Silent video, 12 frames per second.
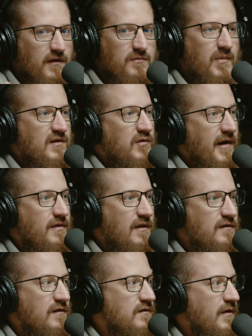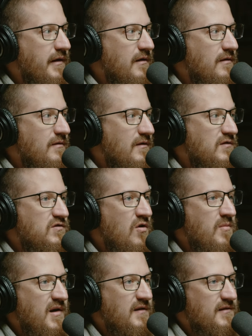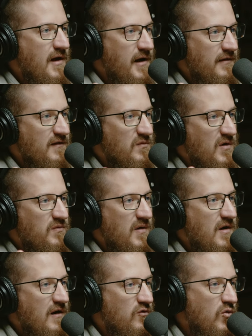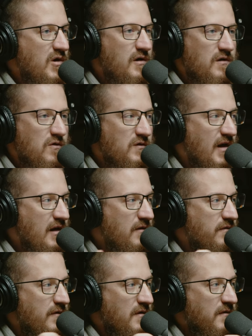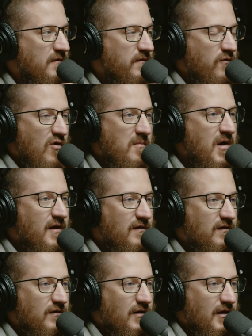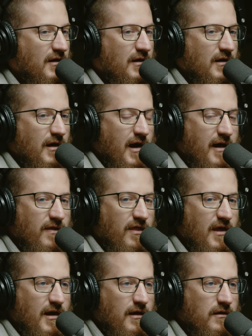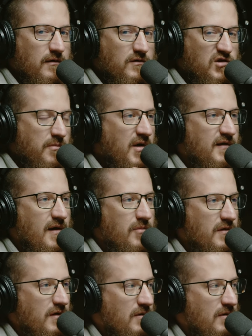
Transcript: this must, like, this is like, there's so many signs. This must be God's will. You date for 4 months and then she breaks up with